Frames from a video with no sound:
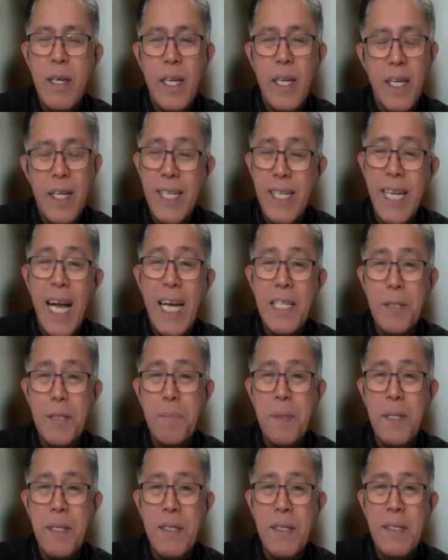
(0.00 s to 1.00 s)
in the
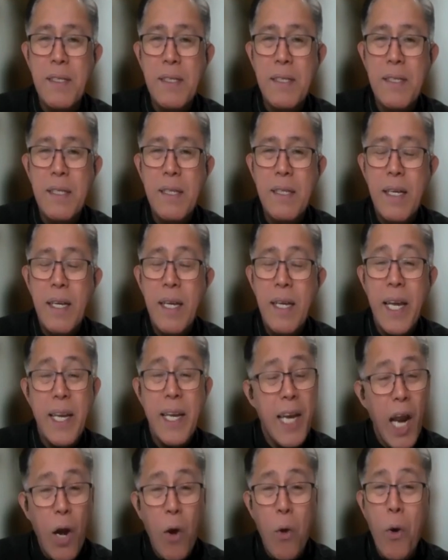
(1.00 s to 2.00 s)
gospel,
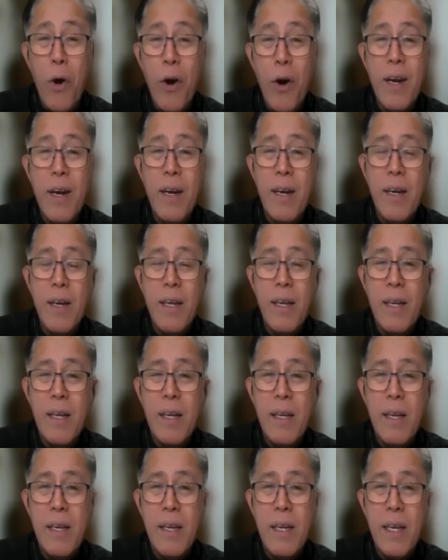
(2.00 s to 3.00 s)
the Lord
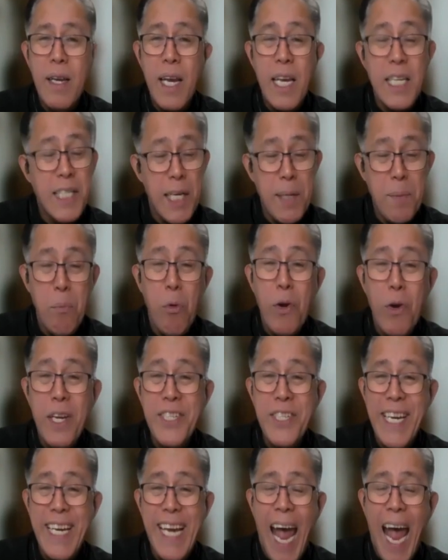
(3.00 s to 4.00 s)
is
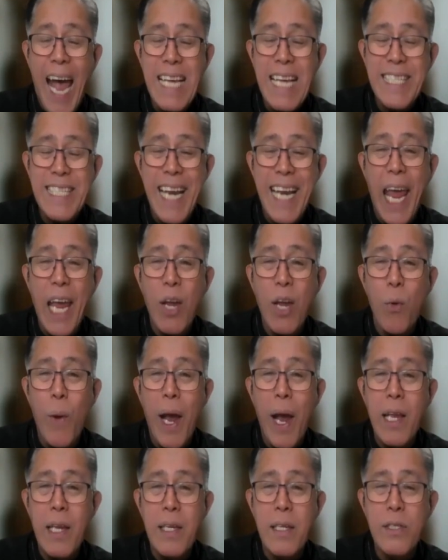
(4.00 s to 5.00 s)
admonishing us
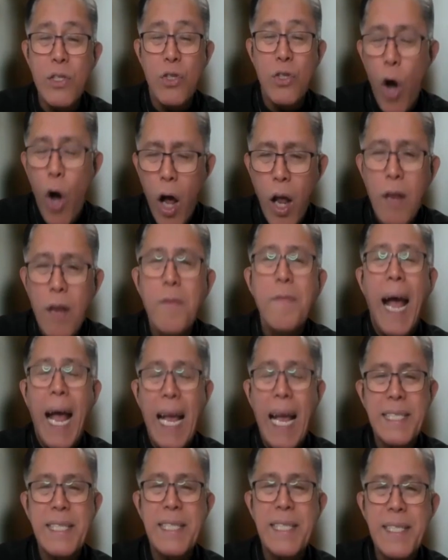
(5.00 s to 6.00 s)
likewise, to all of
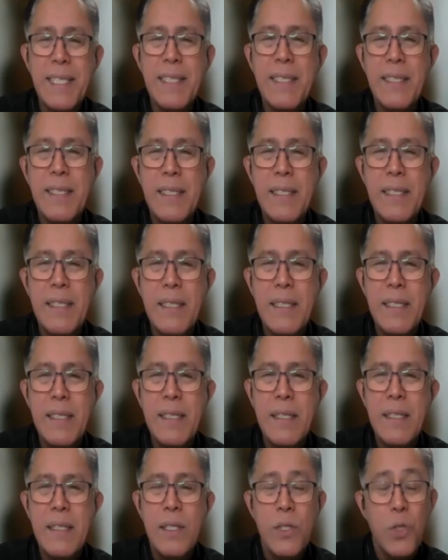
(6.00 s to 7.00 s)
us,
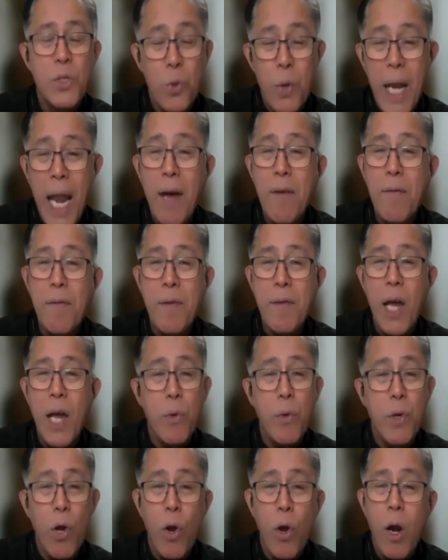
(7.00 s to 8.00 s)
to love God
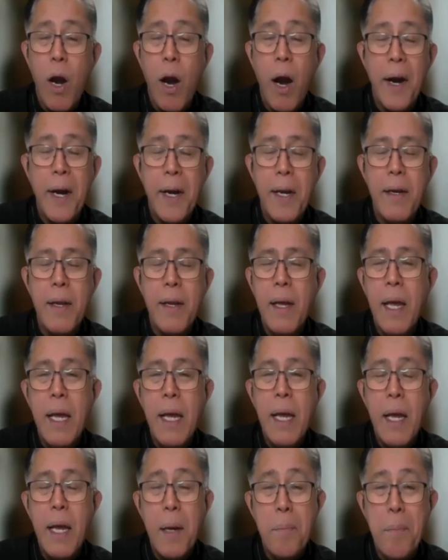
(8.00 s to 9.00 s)
with all heart,
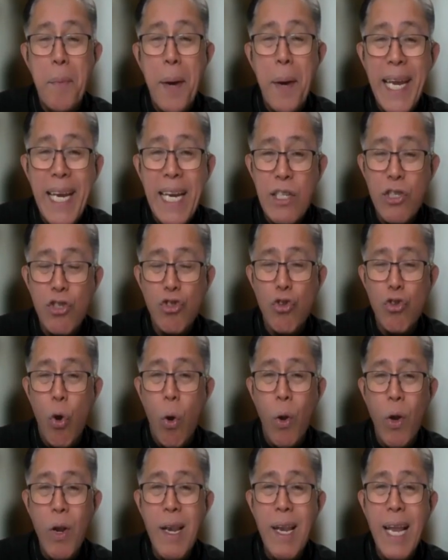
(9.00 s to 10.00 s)
mind, and
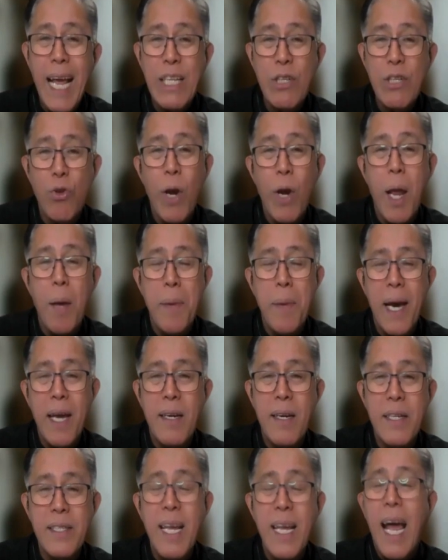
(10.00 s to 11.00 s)
soul, and to love
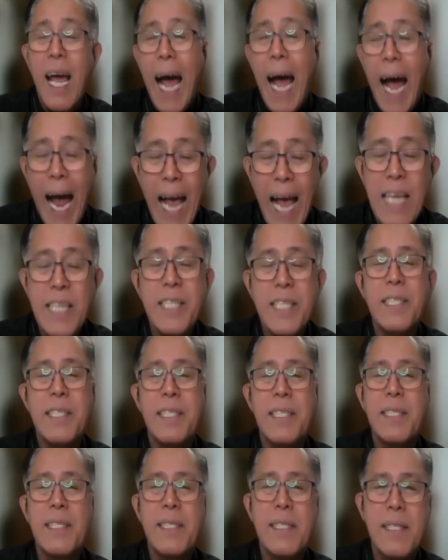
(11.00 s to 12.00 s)
others
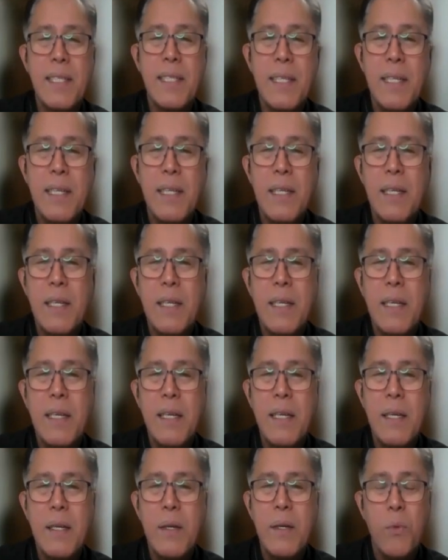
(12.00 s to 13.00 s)
as
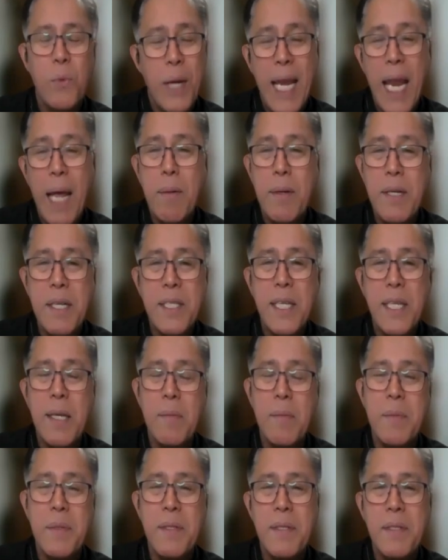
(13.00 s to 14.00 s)
we love
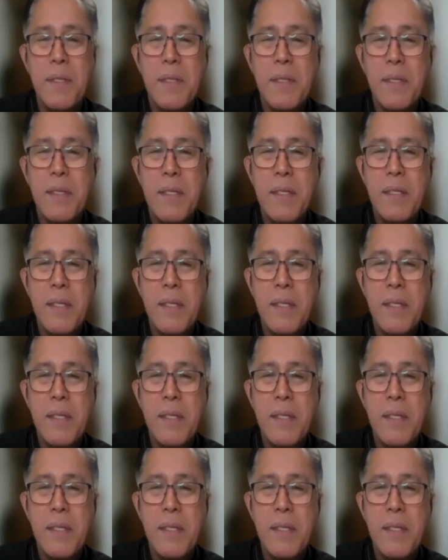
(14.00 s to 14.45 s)
ourselves.